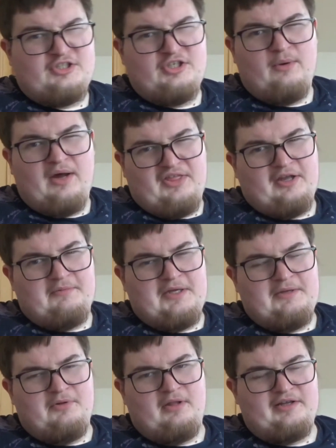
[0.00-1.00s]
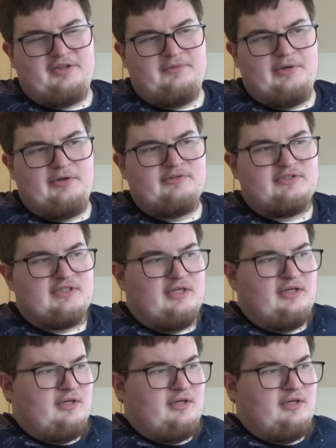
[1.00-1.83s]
two I think people like the most,